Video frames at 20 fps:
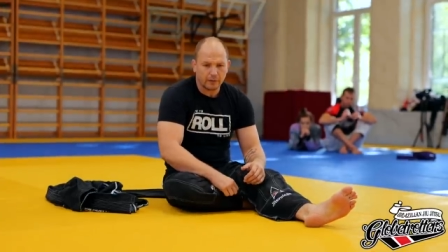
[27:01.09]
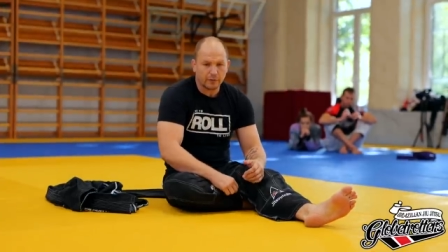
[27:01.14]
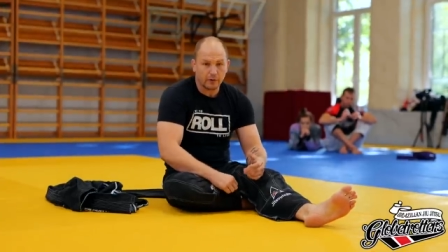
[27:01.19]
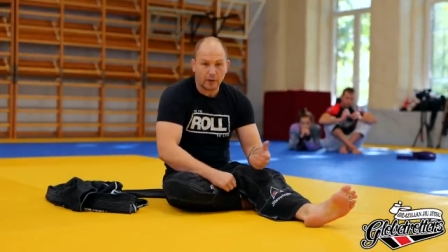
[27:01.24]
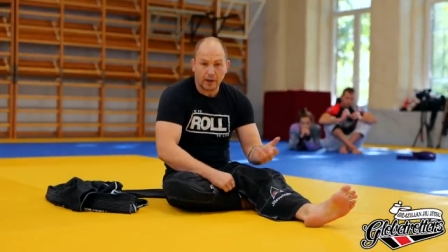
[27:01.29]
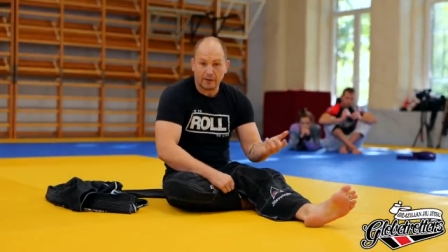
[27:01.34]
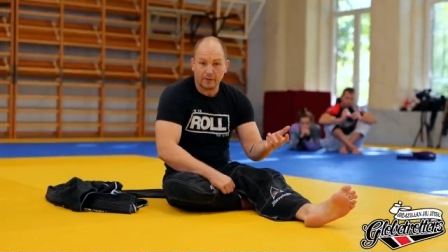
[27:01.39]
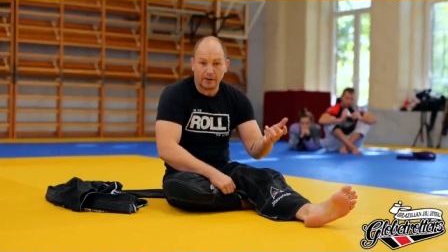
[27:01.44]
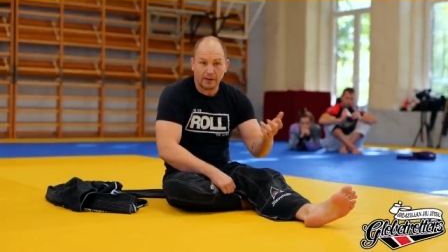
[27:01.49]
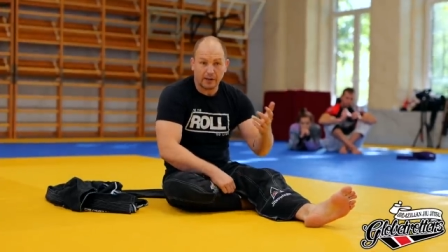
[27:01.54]
if
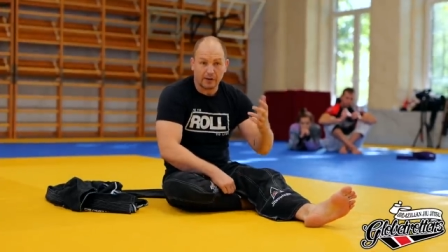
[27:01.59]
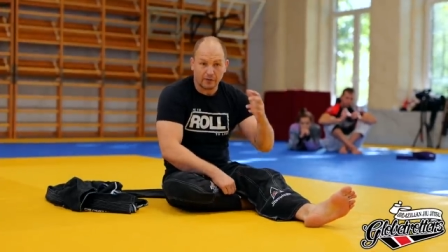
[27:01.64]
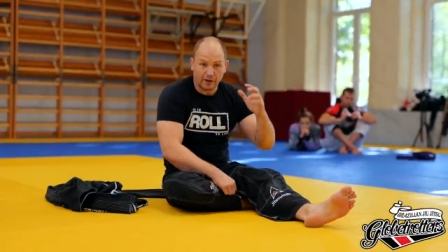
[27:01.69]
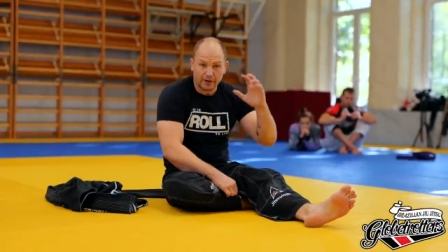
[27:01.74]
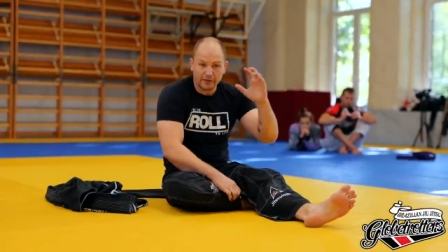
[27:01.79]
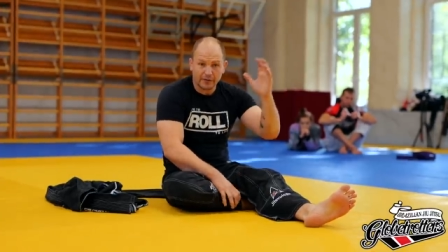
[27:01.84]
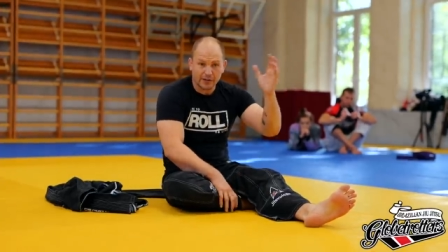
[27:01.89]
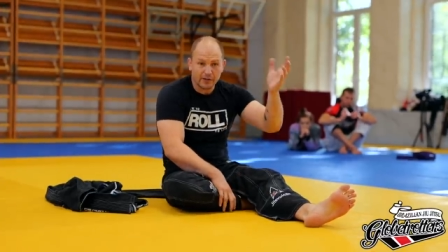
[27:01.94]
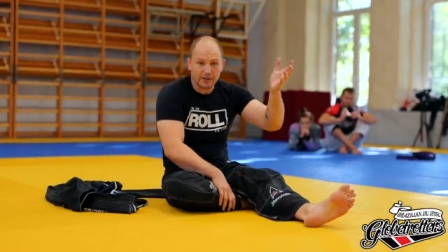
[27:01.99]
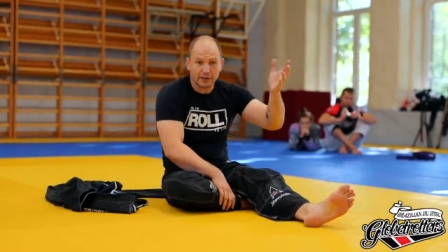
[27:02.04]
you have any
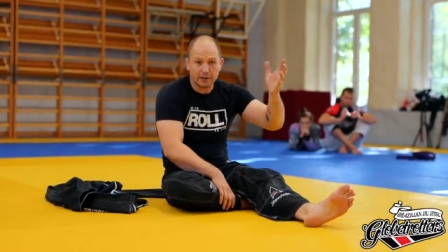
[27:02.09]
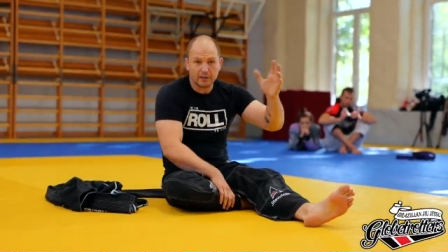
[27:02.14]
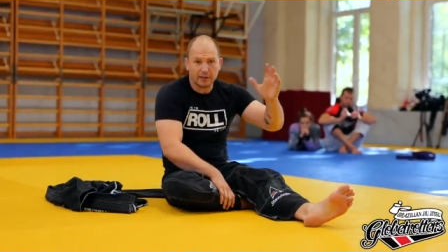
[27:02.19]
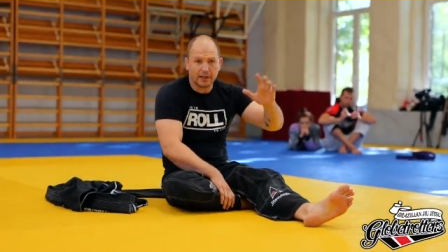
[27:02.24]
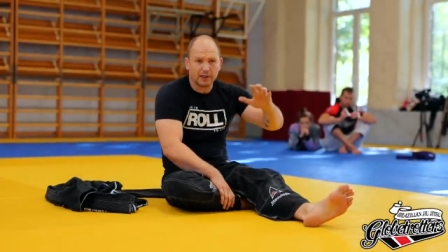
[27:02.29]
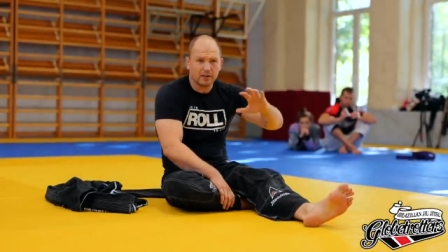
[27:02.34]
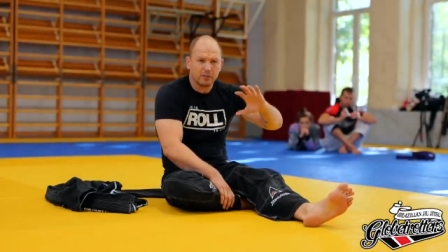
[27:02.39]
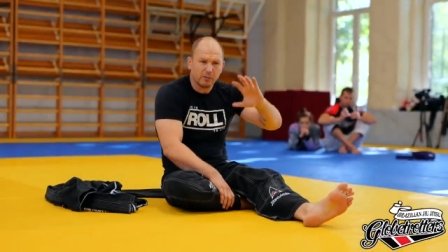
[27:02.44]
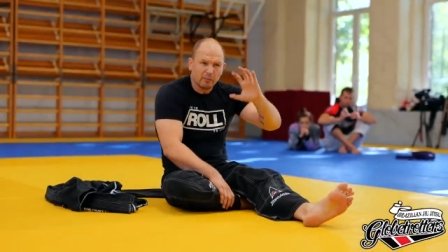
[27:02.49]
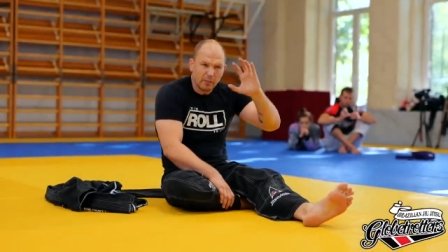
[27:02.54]
references,
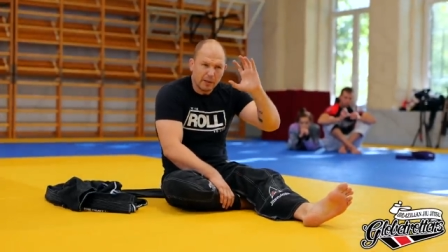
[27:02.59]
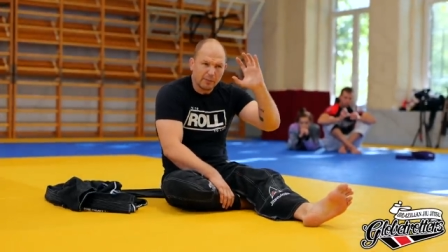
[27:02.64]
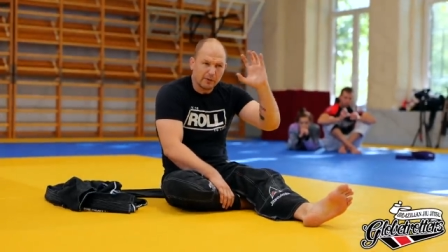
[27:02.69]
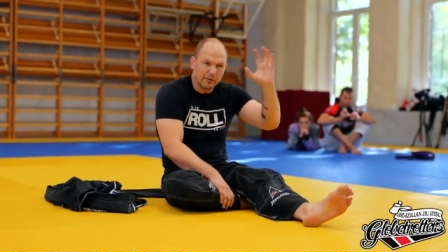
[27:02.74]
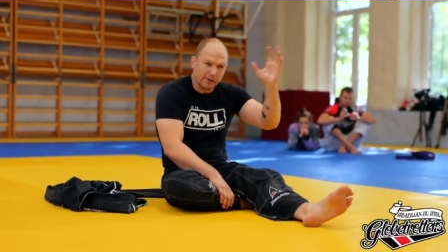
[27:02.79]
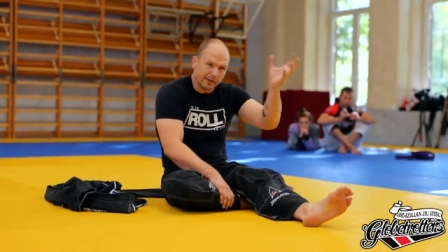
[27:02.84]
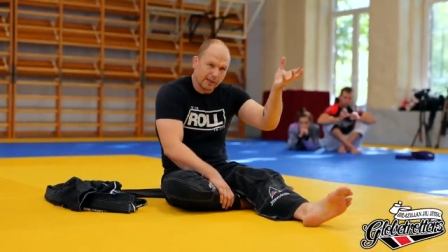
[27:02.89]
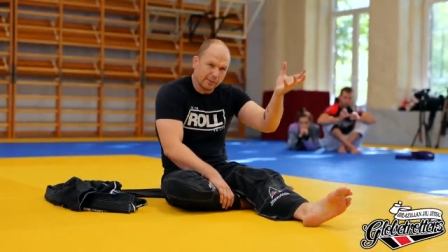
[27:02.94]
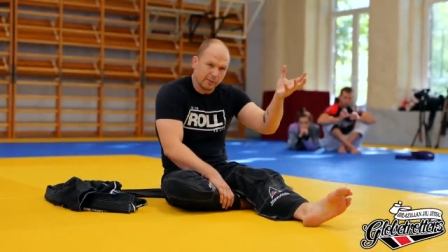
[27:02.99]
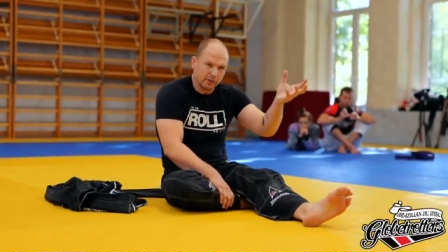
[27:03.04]
like maybe
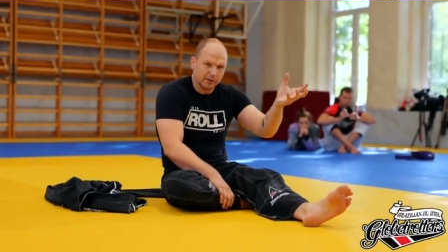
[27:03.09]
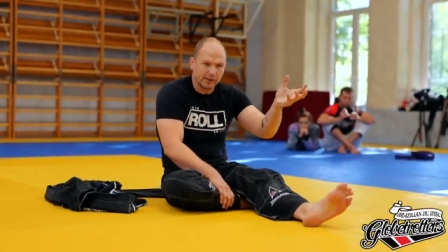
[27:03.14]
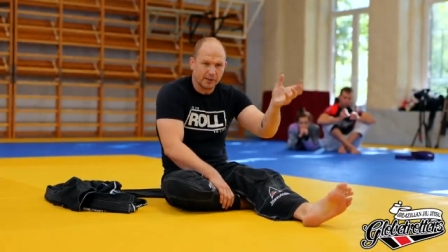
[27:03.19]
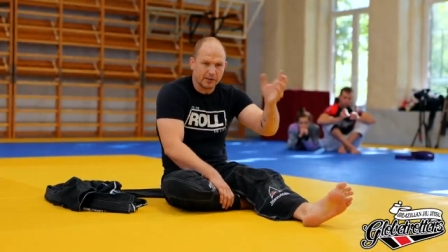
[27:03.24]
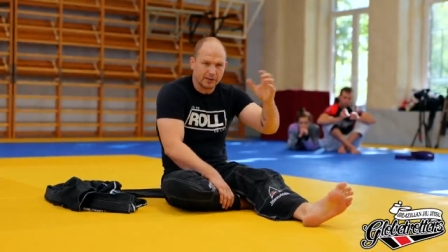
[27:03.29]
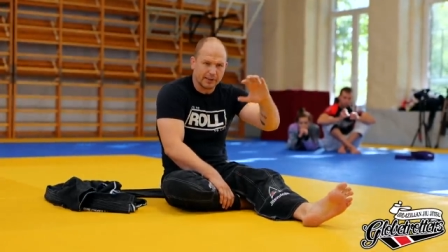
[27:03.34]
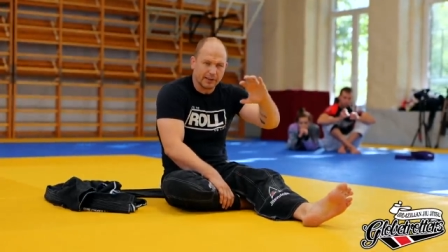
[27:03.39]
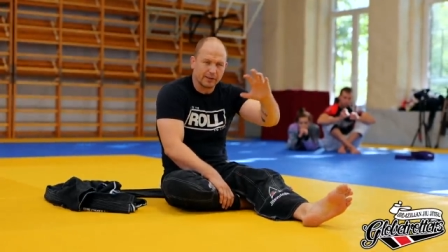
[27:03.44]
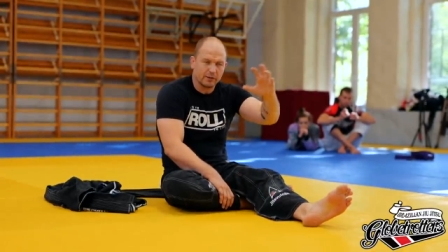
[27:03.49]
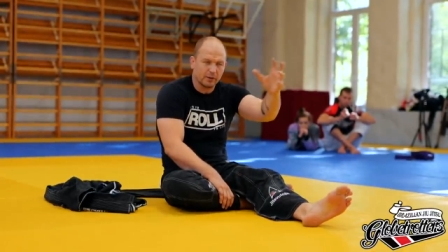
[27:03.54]
think about
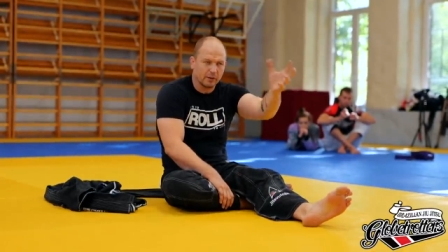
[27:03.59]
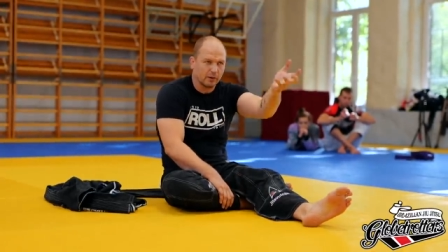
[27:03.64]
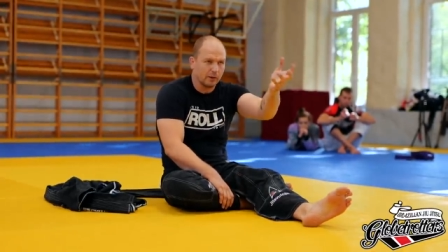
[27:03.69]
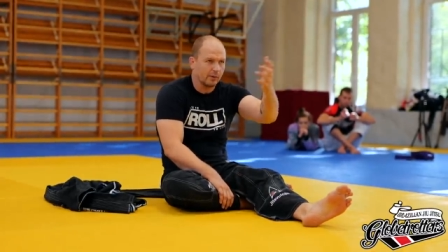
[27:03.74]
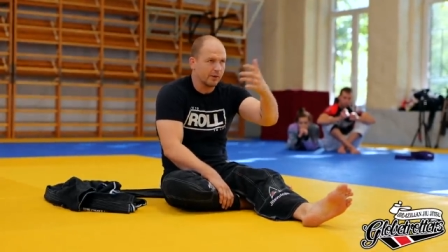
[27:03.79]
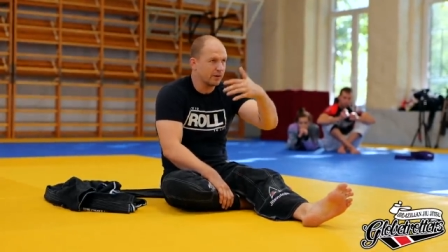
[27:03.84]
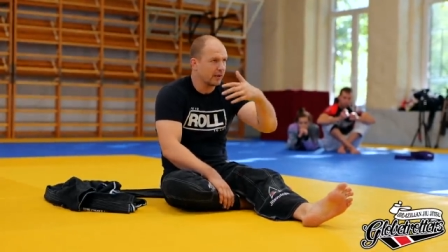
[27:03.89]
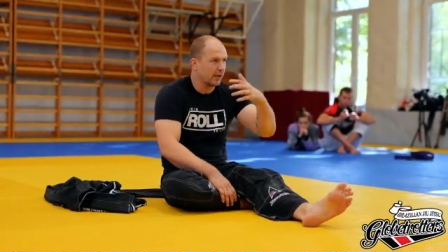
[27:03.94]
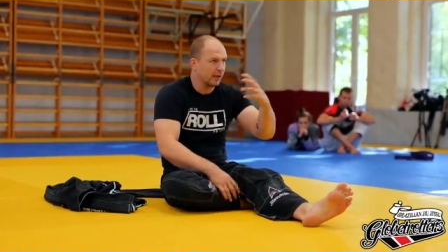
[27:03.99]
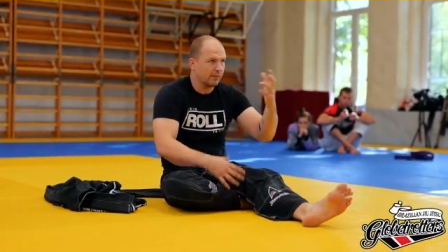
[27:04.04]
this, that, you can
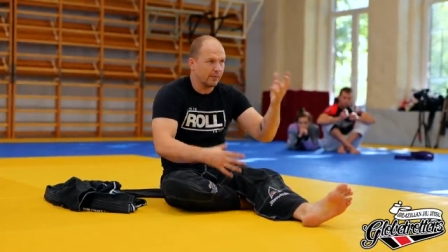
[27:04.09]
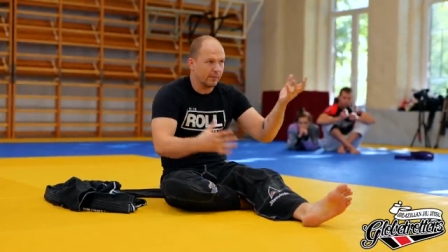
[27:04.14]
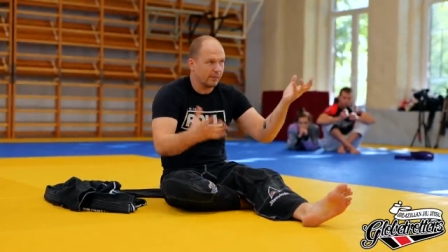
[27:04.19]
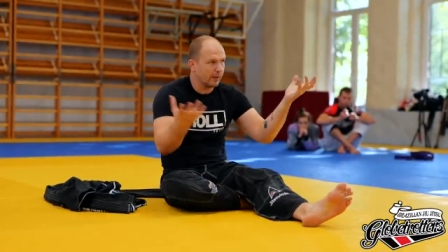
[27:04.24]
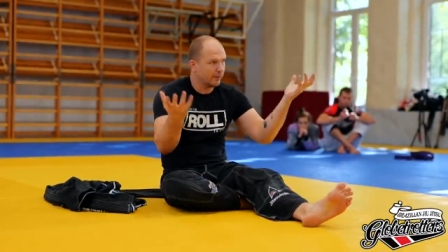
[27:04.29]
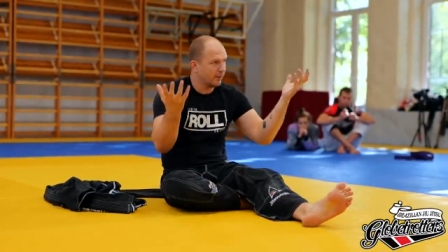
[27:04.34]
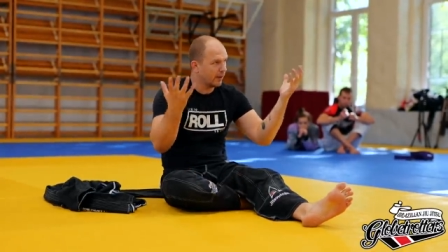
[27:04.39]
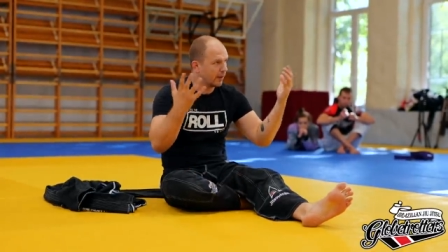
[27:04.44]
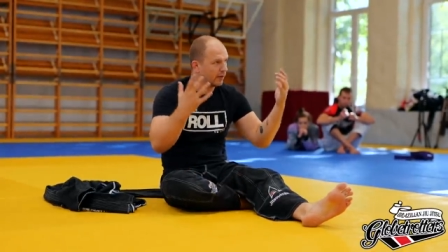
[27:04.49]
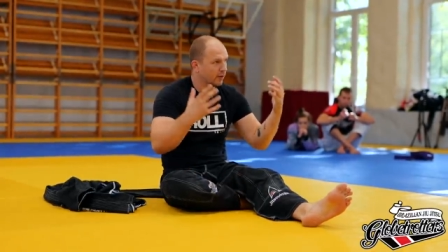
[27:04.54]
always come and
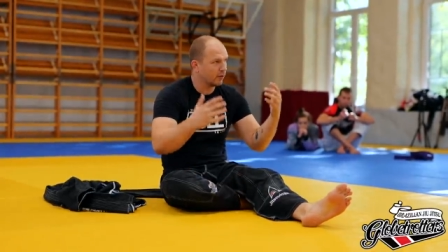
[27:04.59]
maybe I